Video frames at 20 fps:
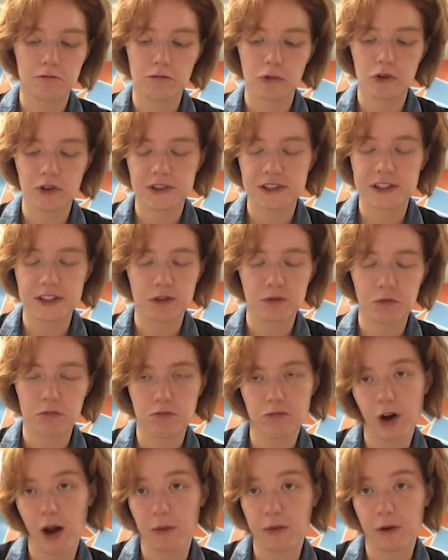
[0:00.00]
could still
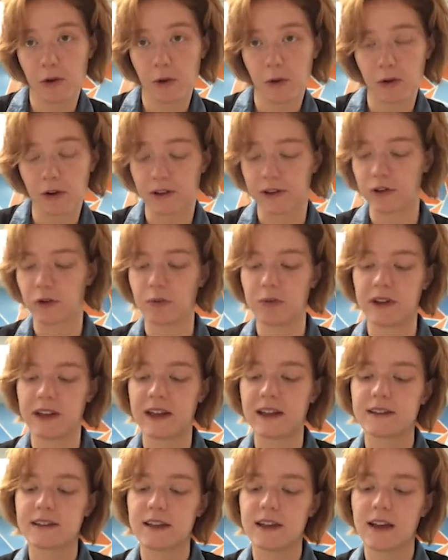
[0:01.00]
probably hold a little
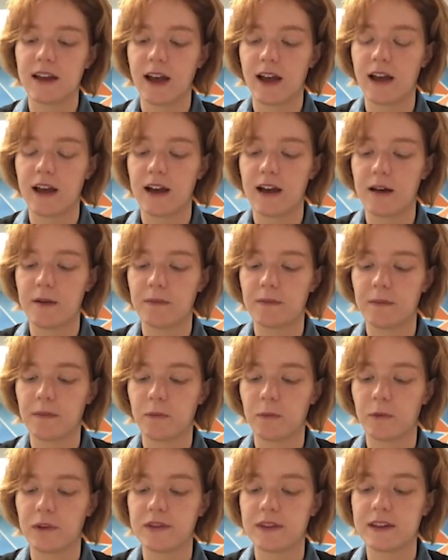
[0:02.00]
plant.
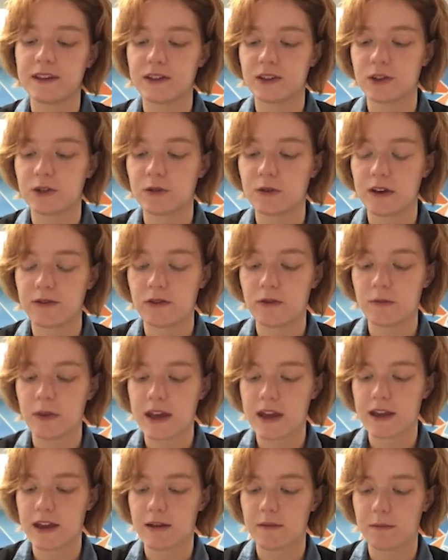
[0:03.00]
With this too, if you
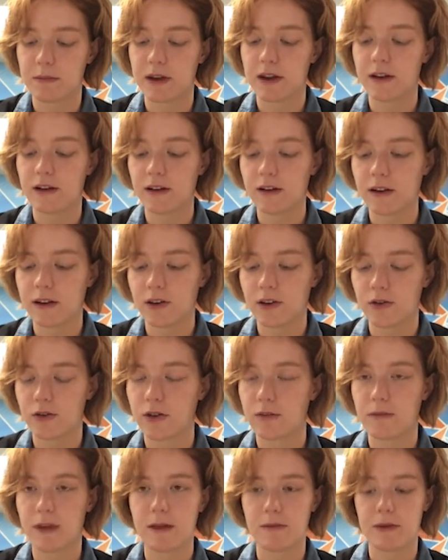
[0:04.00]
make it bigger, you
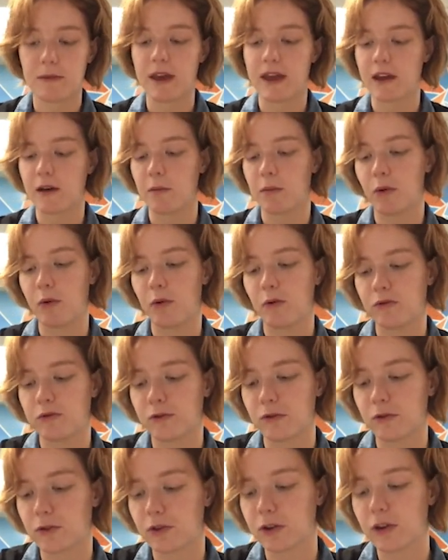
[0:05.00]
could maybe make a bowl
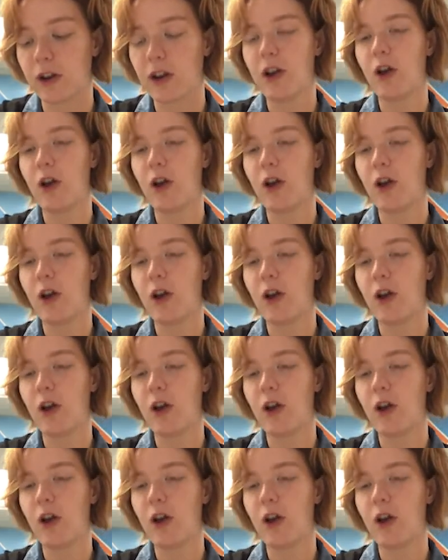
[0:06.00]
for